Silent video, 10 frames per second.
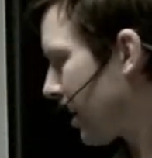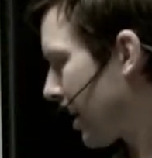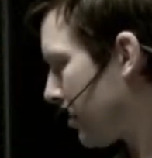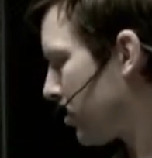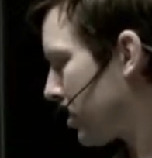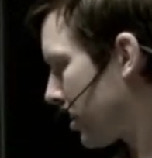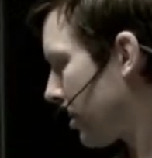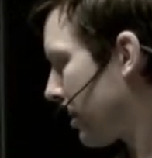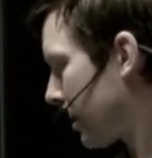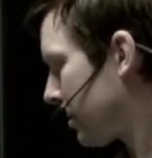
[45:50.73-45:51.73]
camera
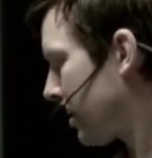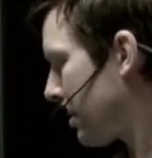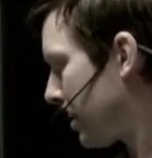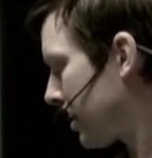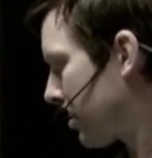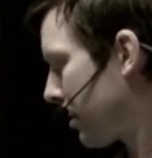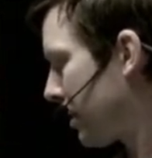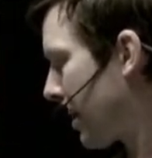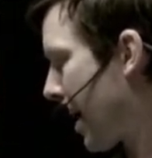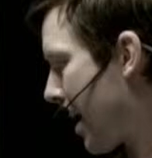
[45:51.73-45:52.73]
2, I can see my screen
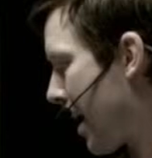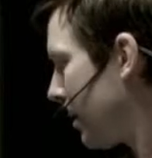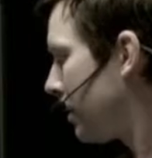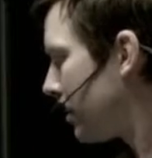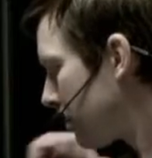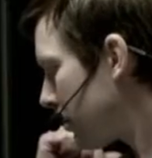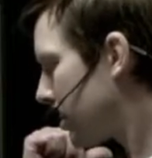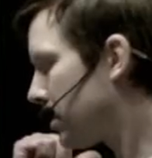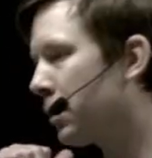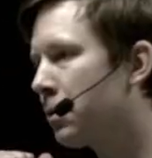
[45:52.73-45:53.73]
there, but
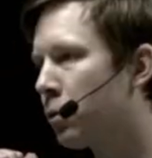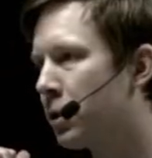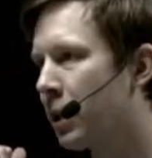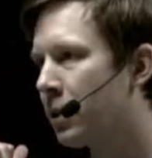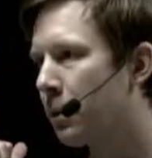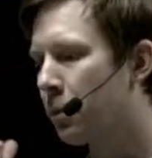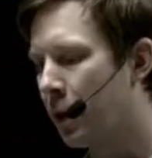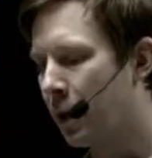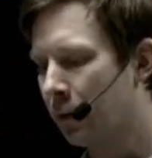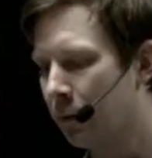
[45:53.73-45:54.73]
it doesn't present up
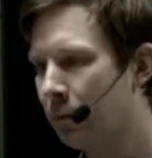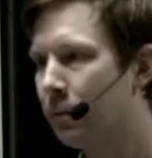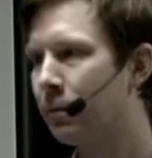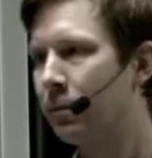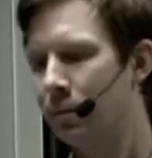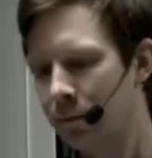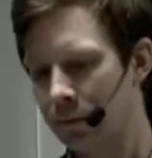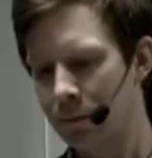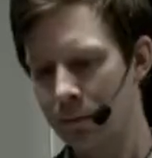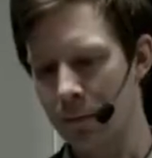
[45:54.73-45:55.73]
here.
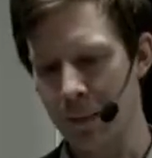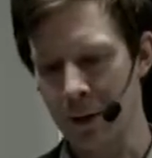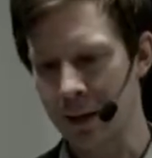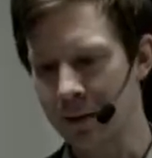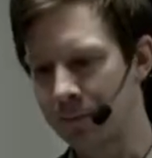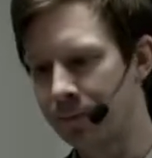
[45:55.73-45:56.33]
My bad.